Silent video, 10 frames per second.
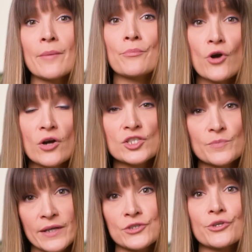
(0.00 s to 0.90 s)
a broad
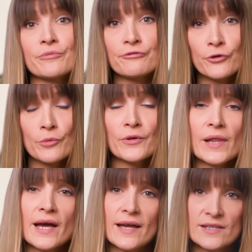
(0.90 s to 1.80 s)
spectrum
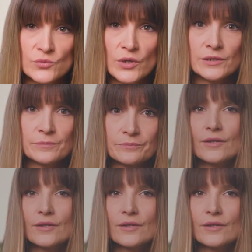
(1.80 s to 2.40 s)
formula as well.